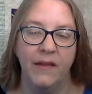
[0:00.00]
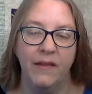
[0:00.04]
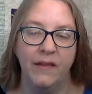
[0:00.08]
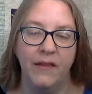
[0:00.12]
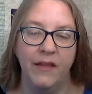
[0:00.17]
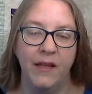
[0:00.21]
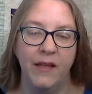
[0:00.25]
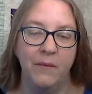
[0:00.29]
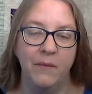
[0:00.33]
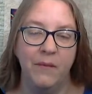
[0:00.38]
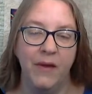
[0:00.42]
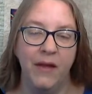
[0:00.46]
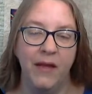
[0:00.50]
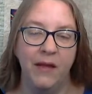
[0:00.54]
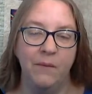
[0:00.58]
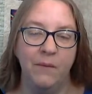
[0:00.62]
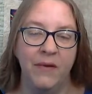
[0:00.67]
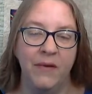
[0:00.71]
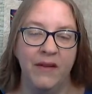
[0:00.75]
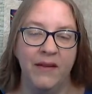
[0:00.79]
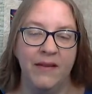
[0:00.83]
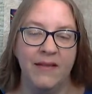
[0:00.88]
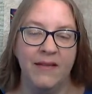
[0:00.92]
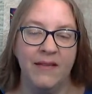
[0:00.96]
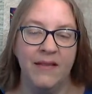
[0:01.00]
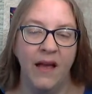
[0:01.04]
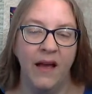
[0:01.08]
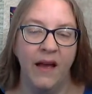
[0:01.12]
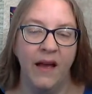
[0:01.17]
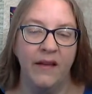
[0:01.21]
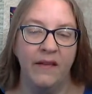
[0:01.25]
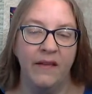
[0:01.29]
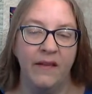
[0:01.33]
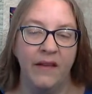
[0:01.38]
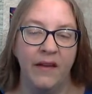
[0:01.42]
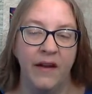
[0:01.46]
They made me a
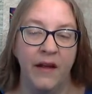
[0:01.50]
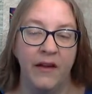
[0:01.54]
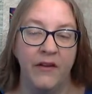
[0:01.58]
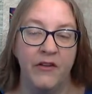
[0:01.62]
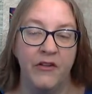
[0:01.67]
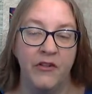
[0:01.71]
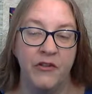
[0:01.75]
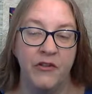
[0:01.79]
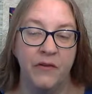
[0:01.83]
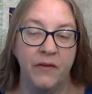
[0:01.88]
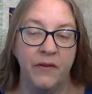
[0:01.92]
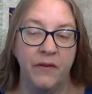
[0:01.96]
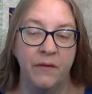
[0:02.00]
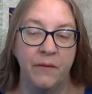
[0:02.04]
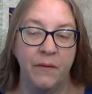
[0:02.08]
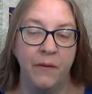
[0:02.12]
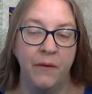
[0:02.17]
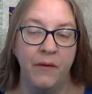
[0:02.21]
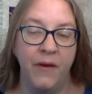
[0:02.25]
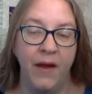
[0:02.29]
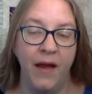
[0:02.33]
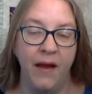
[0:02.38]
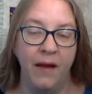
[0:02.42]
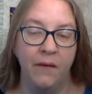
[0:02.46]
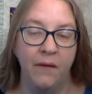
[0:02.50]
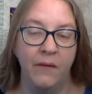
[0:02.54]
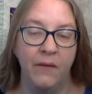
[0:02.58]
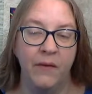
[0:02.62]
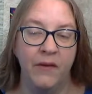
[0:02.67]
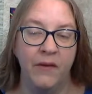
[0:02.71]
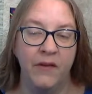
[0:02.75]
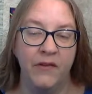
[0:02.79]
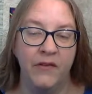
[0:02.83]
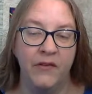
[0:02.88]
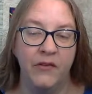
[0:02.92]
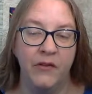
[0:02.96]
sign that I should throw
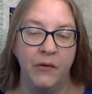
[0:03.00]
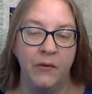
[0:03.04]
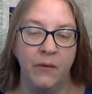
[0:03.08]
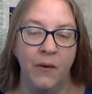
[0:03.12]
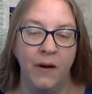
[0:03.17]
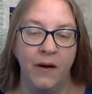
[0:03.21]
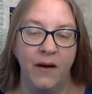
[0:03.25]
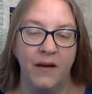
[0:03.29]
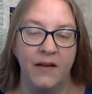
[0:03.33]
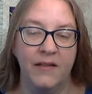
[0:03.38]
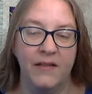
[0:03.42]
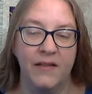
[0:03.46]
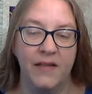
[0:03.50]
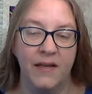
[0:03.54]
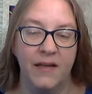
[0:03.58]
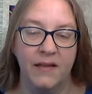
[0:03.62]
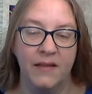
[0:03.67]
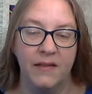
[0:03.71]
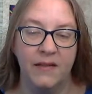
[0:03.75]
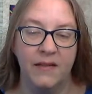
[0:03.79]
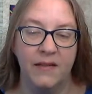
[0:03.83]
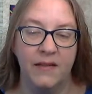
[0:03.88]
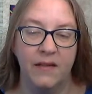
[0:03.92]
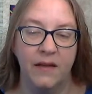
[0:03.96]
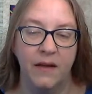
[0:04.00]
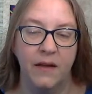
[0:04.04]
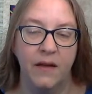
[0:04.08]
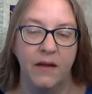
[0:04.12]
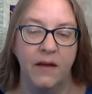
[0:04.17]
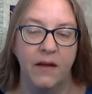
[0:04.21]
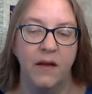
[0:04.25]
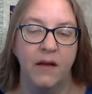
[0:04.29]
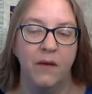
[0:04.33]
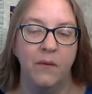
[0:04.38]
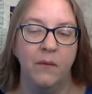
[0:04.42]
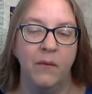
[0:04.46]
down the two hogsheads,
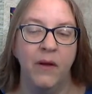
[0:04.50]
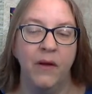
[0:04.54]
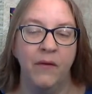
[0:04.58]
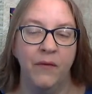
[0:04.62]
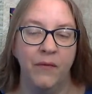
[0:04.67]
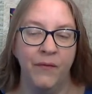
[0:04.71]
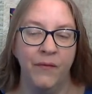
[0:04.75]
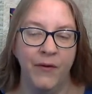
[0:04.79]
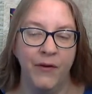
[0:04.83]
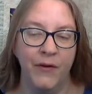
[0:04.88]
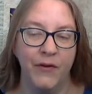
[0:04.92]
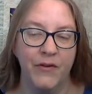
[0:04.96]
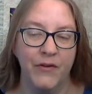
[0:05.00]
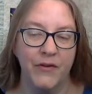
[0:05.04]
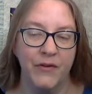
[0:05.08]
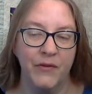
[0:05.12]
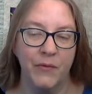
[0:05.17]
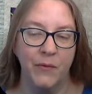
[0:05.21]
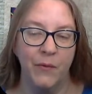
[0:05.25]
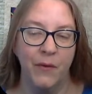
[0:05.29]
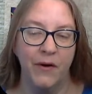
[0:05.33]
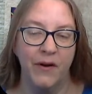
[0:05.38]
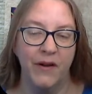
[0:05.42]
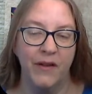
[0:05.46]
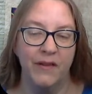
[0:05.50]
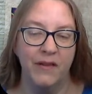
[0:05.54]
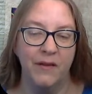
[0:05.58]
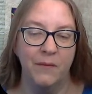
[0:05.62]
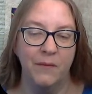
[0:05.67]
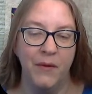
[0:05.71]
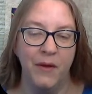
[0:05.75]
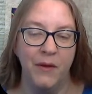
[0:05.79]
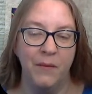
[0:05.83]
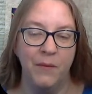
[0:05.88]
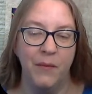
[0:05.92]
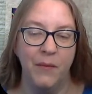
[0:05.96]
but first warning the
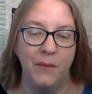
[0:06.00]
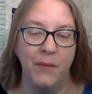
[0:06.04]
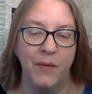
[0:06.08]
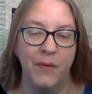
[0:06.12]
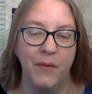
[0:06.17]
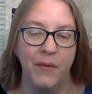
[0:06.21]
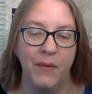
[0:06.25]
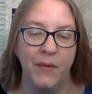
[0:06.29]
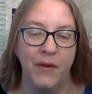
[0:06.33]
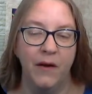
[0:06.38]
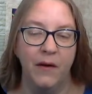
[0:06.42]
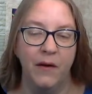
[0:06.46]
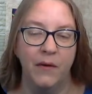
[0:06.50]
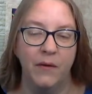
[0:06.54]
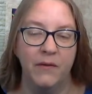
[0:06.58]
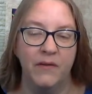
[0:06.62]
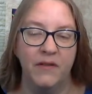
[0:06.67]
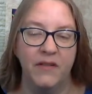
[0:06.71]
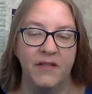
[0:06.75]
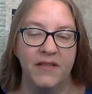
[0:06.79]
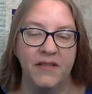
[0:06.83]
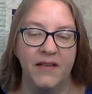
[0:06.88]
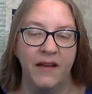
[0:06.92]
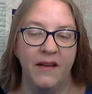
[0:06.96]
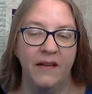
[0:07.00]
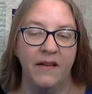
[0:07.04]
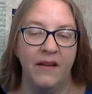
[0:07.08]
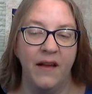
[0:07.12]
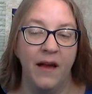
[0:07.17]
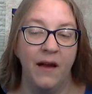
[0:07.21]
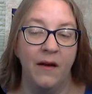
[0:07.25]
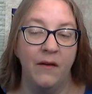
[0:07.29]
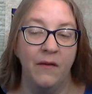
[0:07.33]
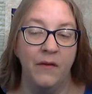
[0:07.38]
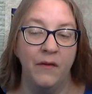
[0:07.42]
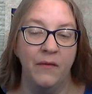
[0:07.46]
people below to stand
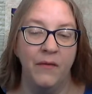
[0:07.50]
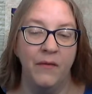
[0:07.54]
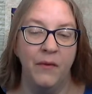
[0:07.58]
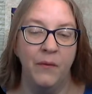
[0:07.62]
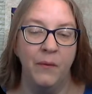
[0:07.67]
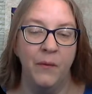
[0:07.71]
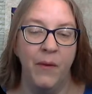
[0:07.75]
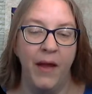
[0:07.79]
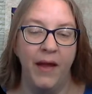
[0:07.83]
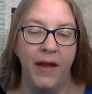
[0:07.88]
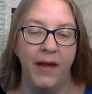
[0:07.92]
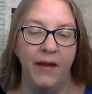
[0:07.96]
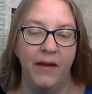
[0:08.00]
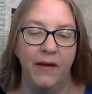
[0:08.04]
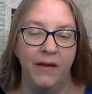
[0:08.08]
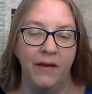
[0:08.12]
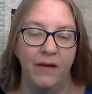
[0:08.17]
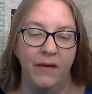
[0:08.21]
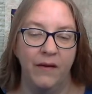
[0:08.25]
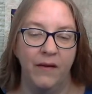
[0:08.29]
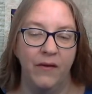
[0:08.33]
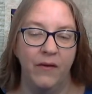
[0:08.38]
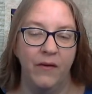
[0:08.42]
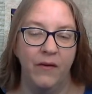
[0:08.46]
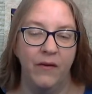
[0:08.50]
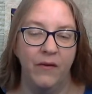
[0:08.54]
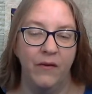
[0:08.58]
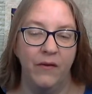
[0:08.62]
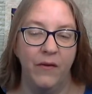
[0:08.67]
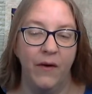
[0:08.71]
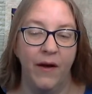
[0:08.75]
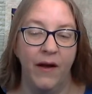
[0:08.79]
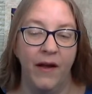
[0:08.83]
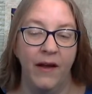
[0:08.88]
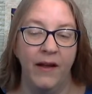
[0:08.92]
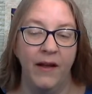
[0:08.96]
out of the way,
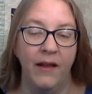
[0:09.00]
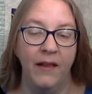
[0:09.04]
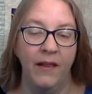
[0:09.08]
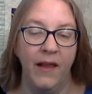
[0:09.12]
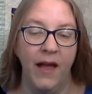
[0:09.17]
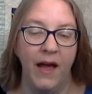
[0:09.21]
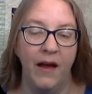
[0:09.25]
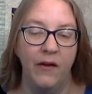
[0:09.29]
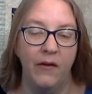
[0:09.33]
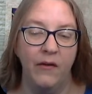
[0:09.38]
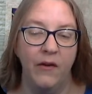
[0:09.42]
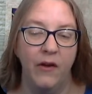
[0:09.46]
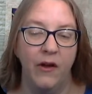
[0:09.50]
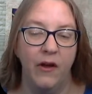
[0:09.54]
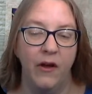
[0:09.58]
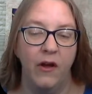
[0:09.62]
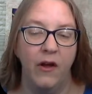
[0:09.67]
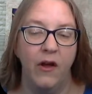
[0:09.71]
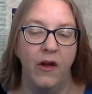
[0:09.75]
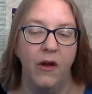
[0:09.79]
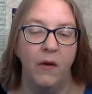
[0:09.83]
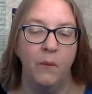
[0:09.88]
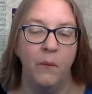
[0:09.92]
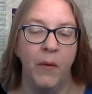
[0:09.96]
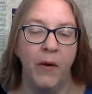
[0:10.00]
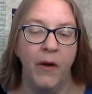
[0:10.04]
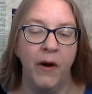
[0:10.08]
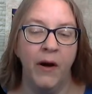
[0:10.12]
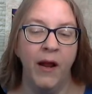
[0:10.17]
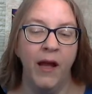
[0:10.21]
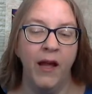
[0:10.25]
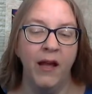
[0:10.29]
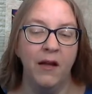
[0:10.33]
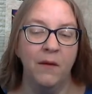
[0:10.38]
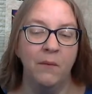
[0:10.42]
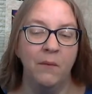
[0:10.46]
crying aloud,
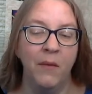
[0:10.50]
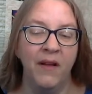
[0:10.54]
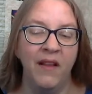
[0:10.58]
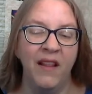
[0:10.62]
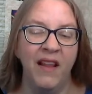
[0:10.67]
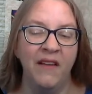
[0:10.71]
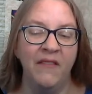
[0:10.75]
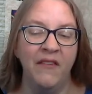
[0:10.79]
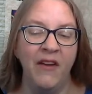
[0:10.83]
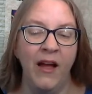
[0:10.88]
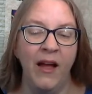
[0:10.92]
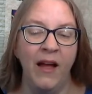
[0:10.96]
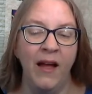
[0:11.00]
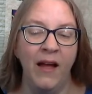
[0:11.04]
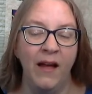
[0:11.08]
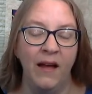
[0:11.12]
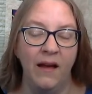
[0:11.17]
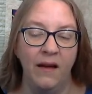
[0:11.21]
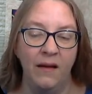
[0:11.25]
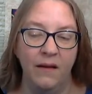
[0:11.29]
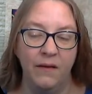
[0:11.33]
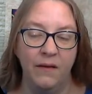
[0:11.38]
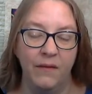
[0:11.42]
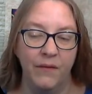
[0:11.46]
Borach mivola!